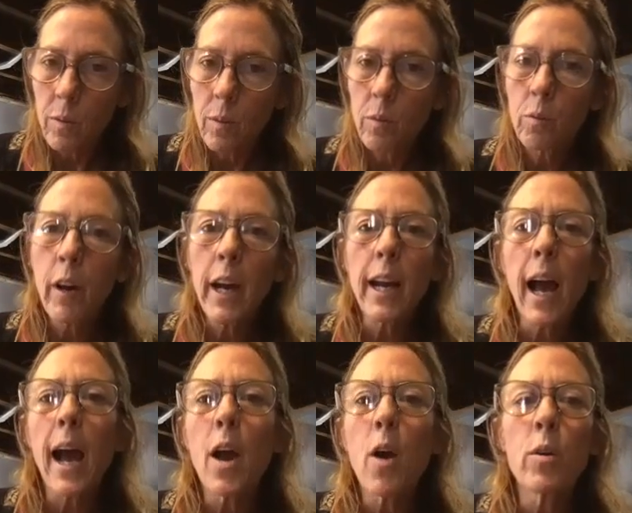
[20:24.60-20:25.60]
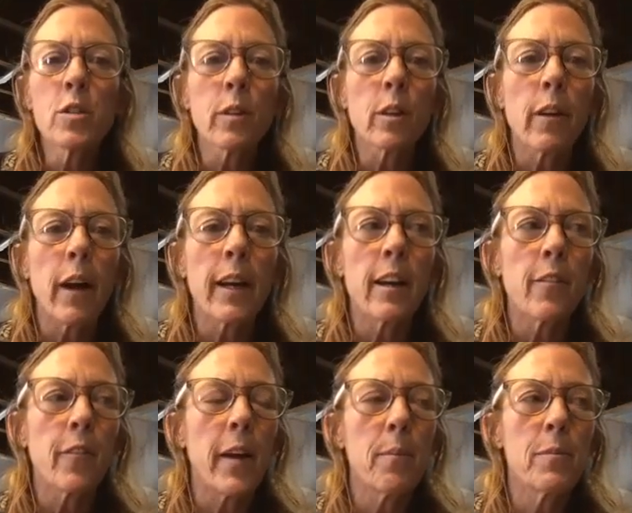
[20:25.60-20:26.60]
Right, I always regret it if
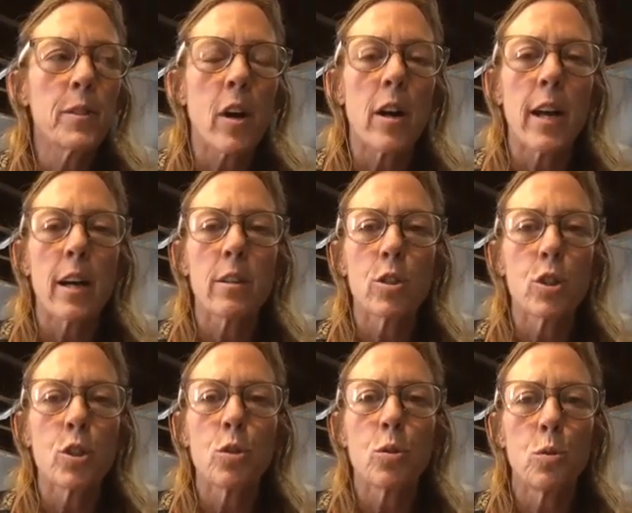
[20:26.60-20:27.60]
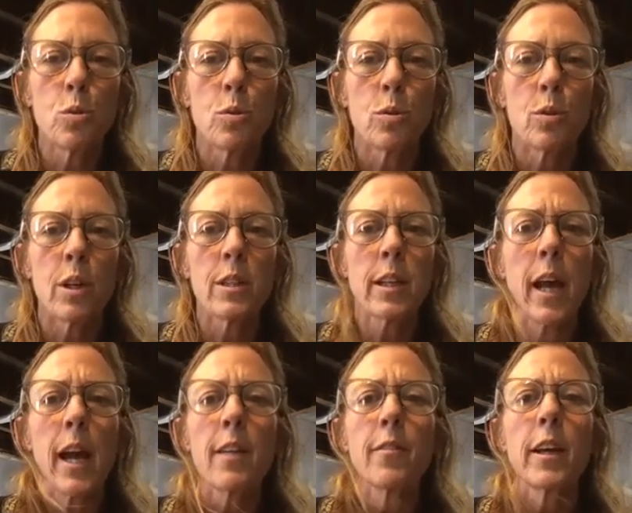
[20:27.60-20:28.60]
I start out too, it's
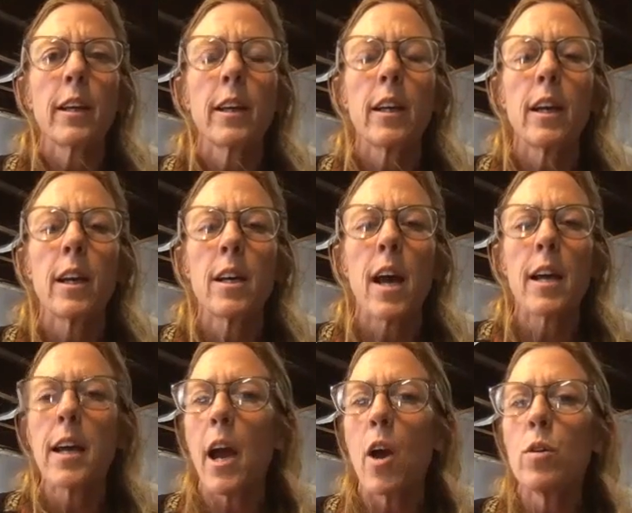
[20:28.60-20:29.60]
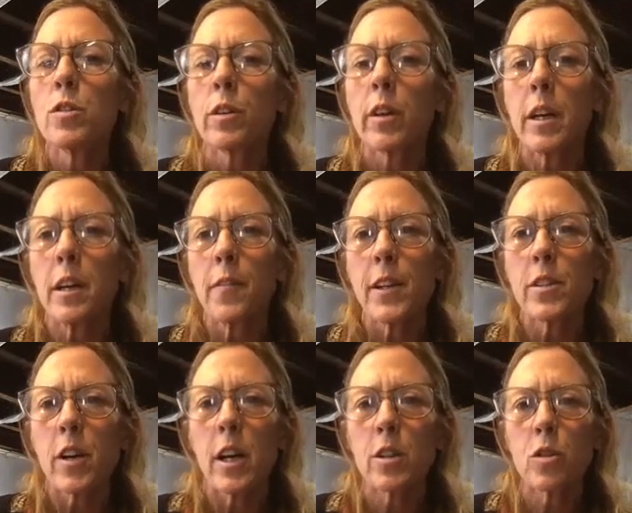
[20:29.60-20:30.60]
kind of like, yeah, I always regret it if I
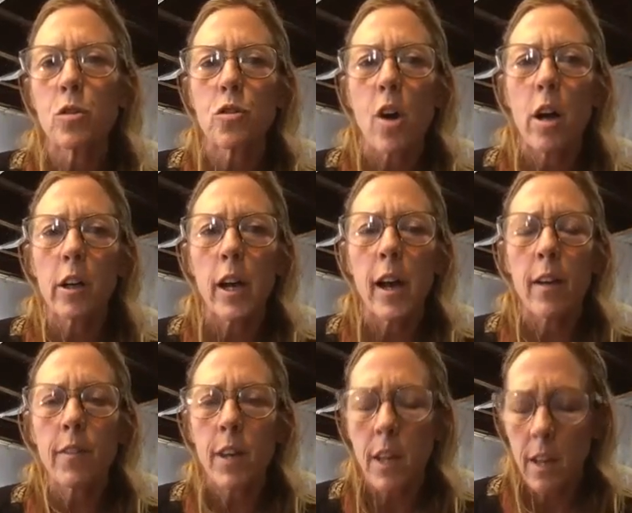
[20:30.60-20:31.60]
start out too strong or heavy.